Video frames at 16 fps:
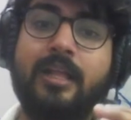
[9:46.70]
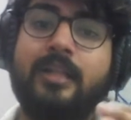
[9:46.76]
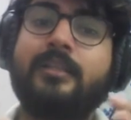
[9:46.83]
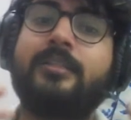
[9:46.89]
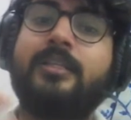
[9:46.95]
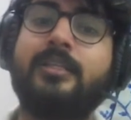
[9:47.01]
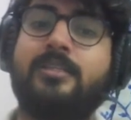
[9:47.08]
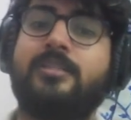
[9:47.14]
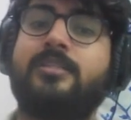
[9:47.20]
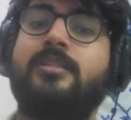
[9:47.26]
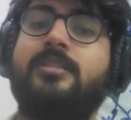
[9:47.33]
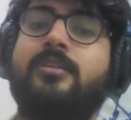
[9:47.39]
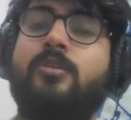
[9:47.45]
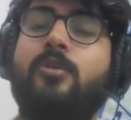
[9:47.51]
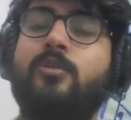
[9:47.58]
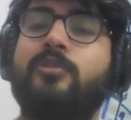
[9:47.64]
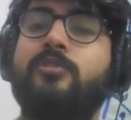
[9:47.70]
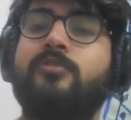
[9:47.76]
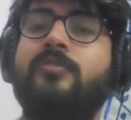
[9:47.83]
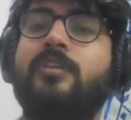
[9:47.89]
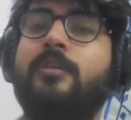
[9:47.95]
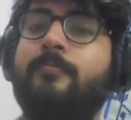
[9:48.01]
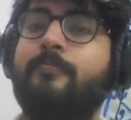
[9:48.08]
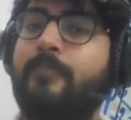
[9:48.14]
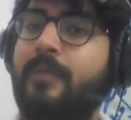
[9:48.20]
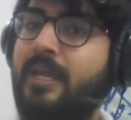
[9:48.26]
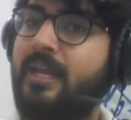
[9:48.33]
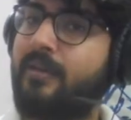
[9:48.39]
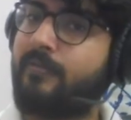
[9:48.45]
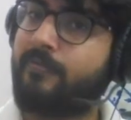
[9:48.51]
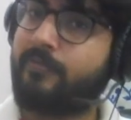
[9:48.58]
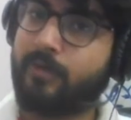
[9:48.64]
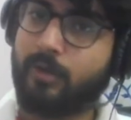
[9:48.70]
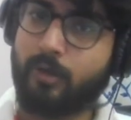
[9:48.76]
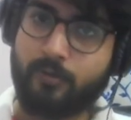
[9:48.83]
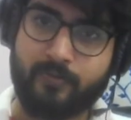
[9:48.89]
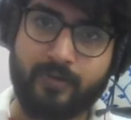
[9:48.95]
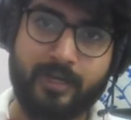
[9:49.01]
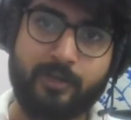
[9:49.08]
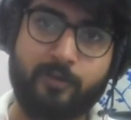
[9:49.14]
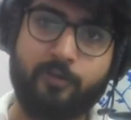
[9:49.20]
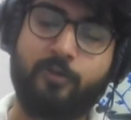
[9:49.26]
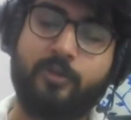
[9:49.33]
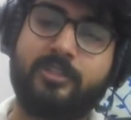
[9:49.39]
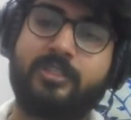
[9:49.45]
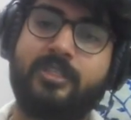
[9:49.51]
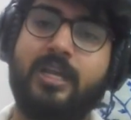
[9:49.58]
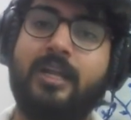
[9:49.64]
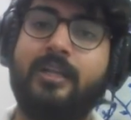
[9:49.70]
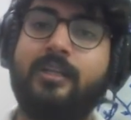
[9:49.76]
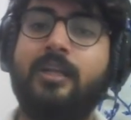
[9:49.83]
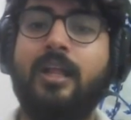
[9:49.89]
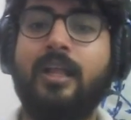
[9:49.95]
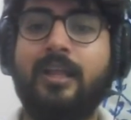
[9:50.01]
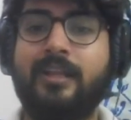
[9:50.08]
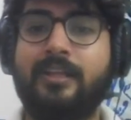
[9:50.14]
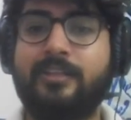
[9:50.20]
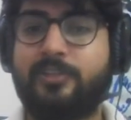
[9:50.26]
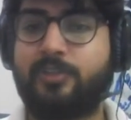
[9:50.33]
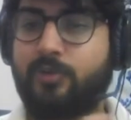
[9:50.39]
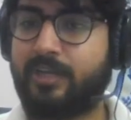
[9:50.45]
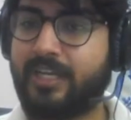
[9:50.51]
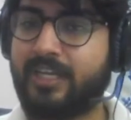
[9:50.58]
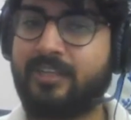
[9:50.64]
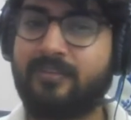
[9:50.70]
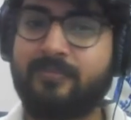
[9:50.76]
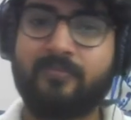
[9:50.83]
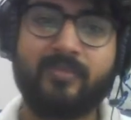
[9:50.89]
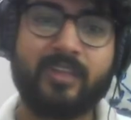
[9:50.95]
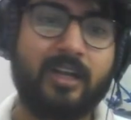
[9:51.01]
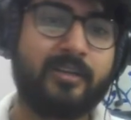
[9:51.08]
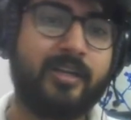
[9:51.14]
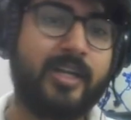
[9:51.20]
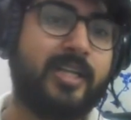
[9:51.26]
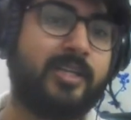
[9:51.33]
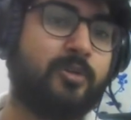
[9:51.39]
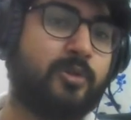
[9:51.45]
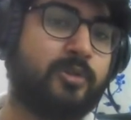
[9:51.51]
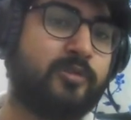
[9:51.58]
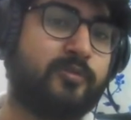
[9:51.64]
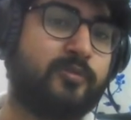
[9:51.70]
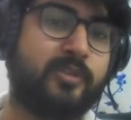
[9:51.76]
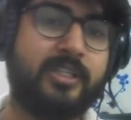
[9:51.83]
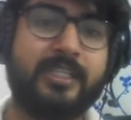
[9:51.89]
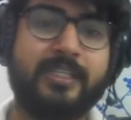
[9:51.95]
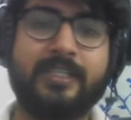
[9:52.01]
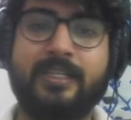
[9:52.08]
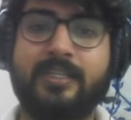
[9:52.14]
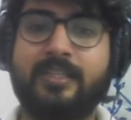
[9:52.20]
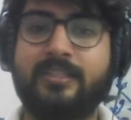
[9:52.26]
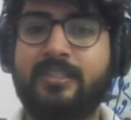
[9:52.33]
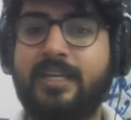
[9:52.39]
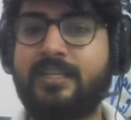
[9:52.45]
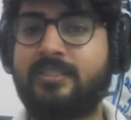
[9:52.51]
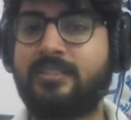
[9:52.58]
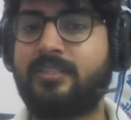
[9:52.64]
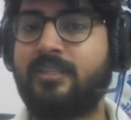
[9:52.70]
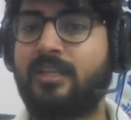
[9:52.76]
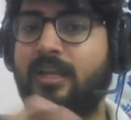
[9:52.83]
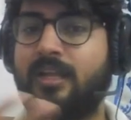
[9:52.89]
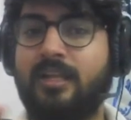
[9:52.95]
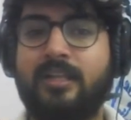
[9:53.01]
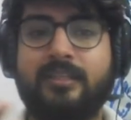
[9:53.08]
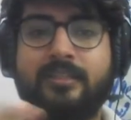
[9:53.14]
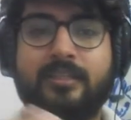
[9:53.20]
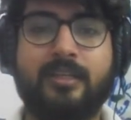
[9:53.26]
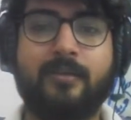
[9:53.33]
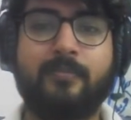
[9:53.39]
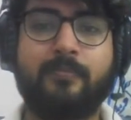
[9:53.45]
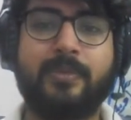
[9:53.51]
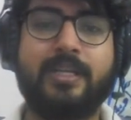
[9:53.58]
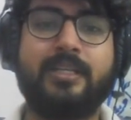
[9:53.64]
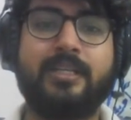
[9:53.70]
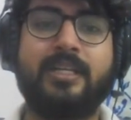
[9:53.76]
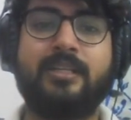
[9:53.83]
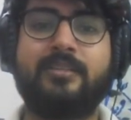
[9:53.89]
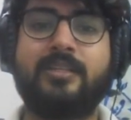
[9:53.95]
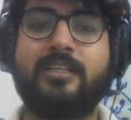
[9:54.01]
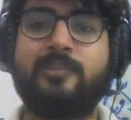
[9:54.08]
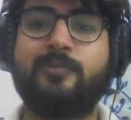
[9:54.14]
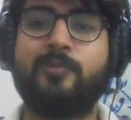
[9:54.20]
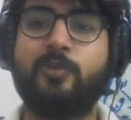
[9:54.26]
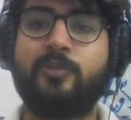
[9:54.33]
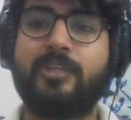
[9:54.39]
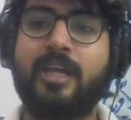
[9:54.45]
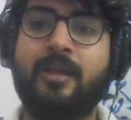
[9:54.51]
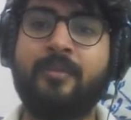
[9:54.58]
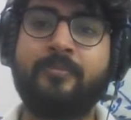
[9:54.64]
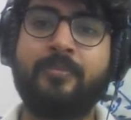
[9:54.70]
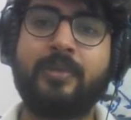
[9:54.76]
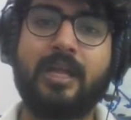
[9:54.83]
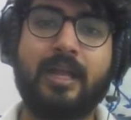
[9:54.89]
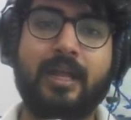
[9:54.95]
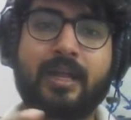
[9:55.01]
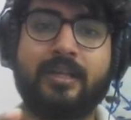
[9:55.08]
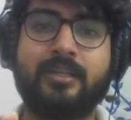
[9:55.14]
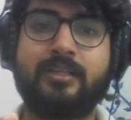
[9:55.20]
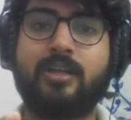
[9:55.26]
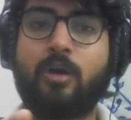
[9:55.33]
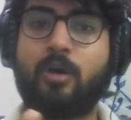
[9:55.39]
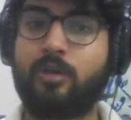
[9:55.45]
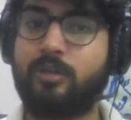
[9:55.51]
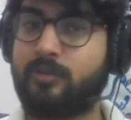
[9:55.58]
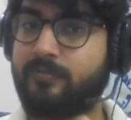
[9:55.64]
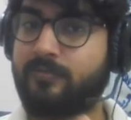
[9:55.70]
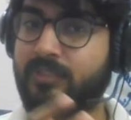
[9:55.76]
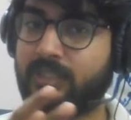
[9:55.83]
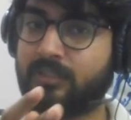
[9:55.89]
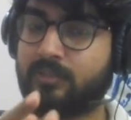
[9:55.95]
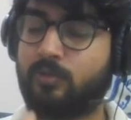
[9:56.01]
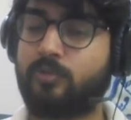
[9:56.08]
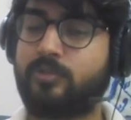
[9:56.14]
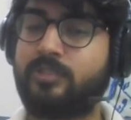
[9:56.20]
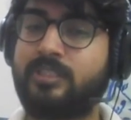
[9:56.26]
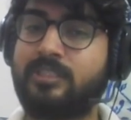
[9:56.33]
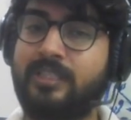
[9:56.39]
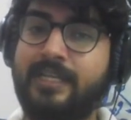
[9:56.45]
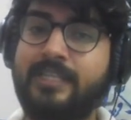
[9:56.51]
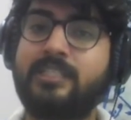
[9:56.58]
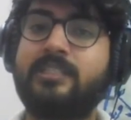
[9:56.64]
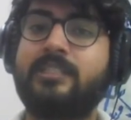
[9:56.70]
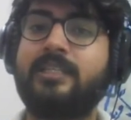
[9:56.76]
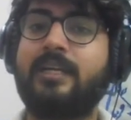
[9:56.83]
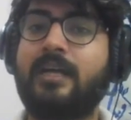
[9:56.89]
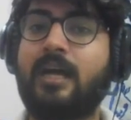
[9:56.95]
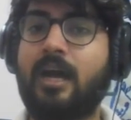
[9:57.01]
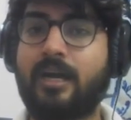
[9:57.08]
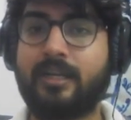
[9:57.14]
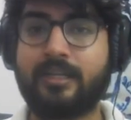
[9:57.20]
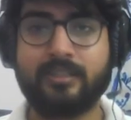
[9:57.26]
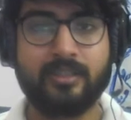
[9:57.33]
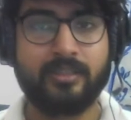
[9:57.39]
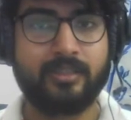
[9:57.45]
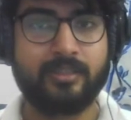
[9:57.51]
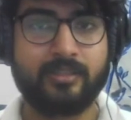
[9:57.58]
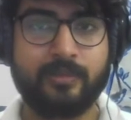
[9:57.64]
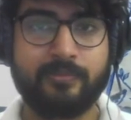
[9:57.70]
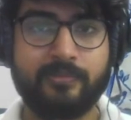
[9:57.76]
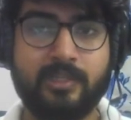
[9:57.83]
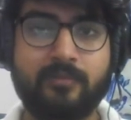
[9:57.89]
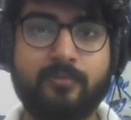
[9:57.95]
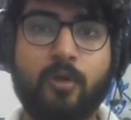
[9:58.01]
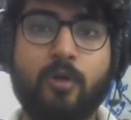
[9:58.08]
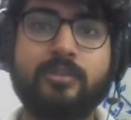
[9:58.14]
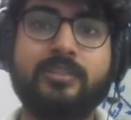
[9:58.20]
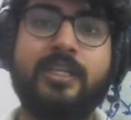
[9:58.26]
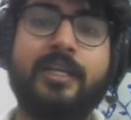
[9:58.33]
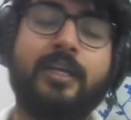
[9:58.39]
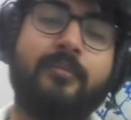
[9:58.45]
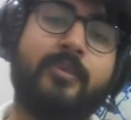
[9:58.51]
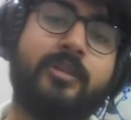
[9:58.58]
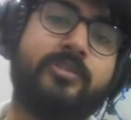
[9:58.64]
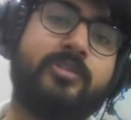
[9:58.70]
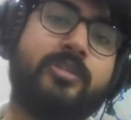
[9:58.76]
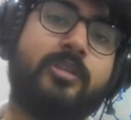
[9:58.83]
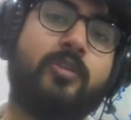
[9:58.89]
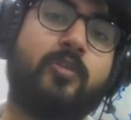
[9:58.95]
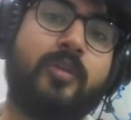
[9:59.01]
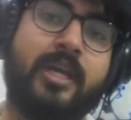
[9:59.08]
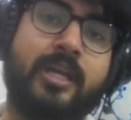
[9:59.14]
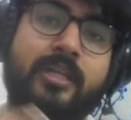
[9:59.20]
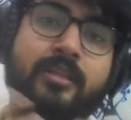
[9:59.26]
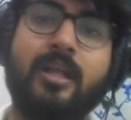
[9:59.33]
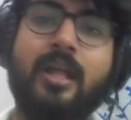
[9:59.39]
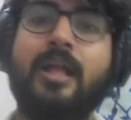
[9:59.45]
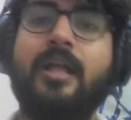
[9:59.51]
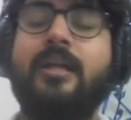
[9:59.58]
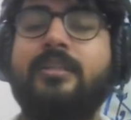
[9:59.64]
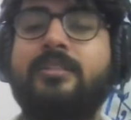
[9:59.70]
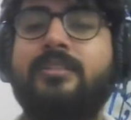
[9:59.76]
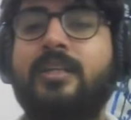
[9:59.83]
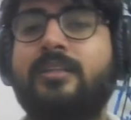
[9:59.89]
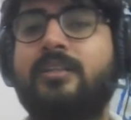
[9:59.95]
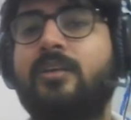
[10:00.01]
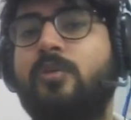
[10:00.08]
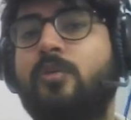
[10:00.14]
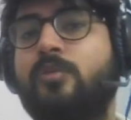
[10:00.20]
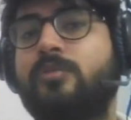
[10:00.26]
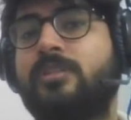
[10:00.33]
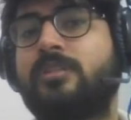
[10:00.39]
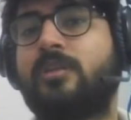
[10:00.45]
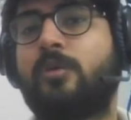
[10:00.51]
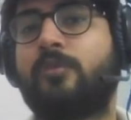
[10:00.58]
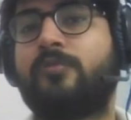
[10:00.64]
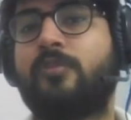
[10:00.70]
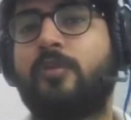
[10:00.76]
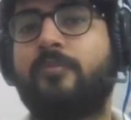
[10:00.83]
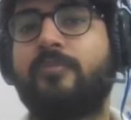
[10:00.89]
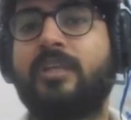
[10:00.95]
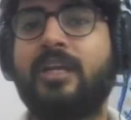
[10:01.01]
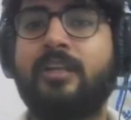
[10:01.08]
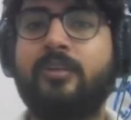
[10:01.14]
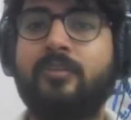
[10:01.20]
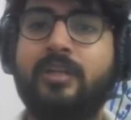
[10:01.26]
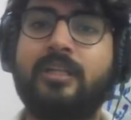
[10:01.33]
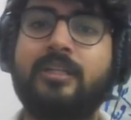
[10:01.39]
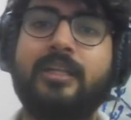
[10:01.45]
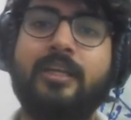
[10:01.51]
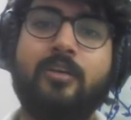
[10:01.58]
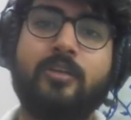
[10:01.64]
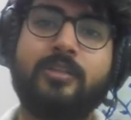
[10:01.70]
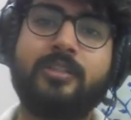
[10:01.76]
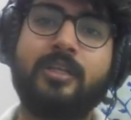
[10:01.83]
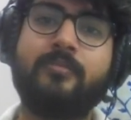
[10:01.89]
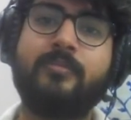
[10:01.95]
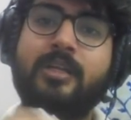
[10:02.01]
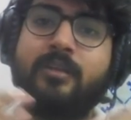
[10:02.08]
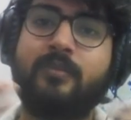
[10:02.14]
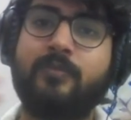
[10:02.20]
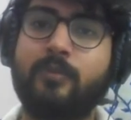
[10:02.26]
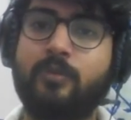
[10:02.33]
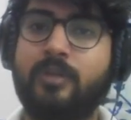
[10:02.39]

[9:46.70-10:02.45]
this course will pave your way towards that so again a great course for learning data science the complete data science bootcamp and all of the courses links are in the description box like i mentioned you can check the courses out from there you can click on them and if you